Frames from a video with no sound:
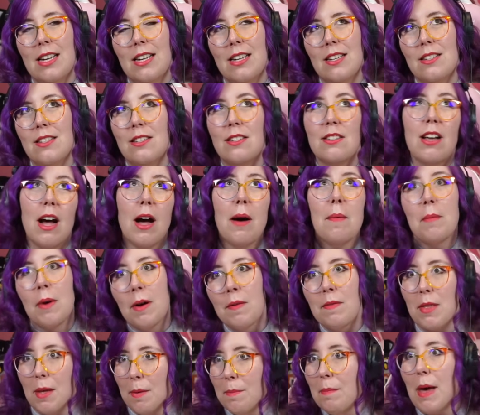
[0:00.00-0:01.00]
some
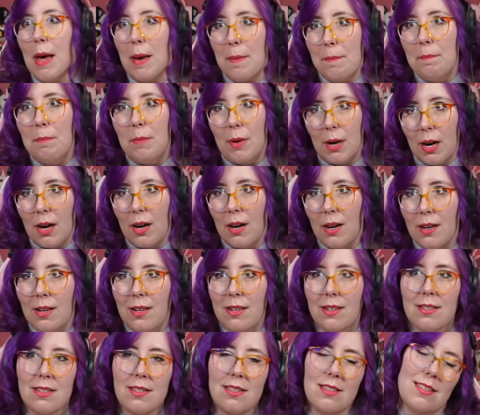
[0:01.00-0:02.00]
of the
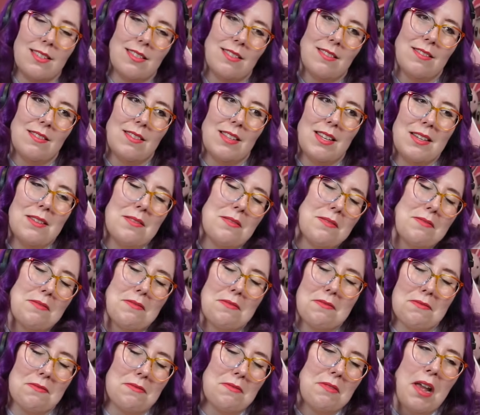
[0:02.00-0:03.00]
members. And just,
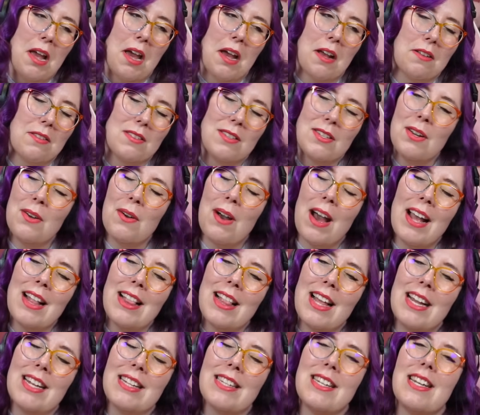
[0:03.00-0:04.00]
yeah, so
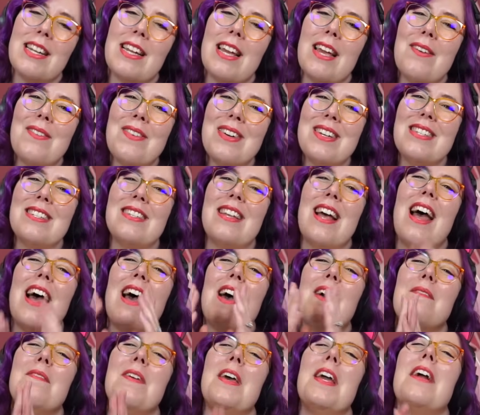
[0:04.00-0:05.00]
I liked it. It
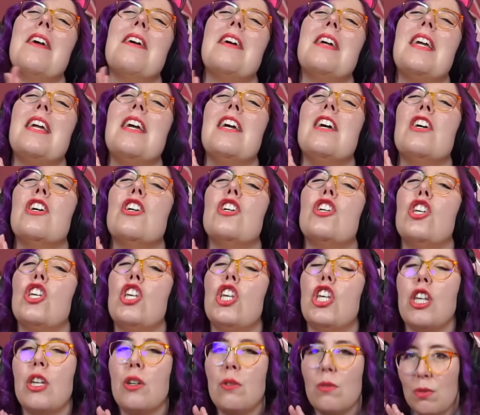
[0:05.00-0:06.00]
was very
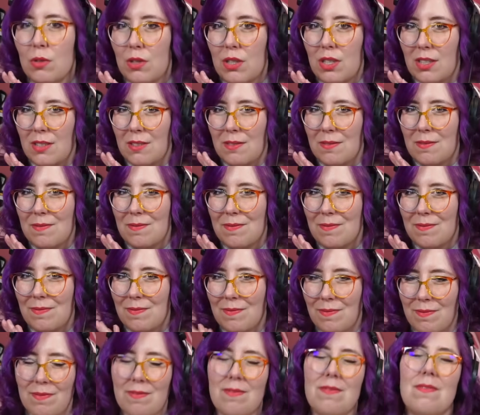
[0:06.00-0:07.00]
cute.
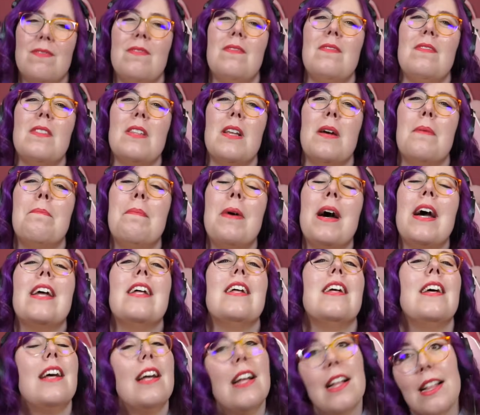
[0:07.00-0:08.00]
But
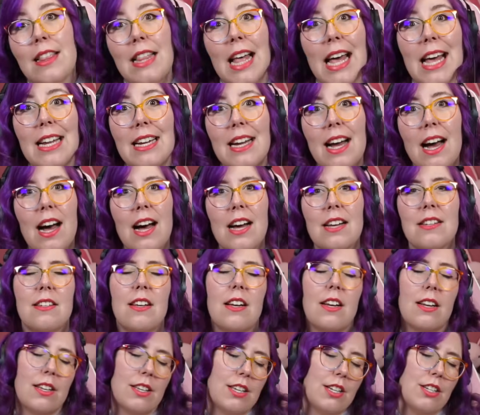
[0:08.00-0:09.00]
let us
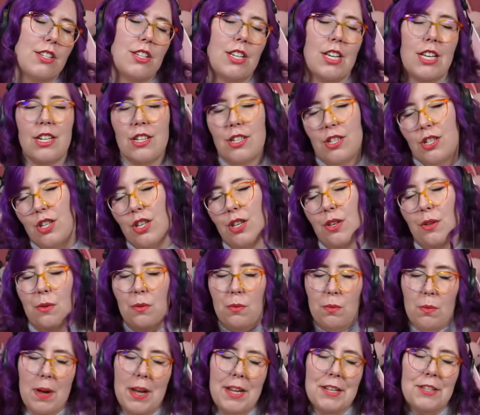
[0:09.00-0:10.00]
continue
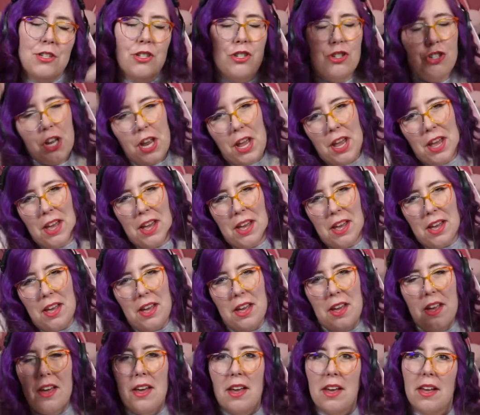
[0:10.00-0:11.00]

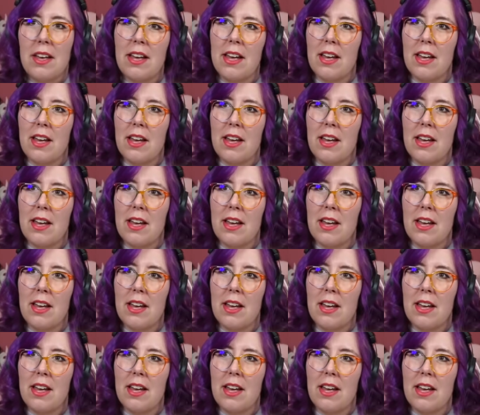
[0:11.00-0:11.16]
watching.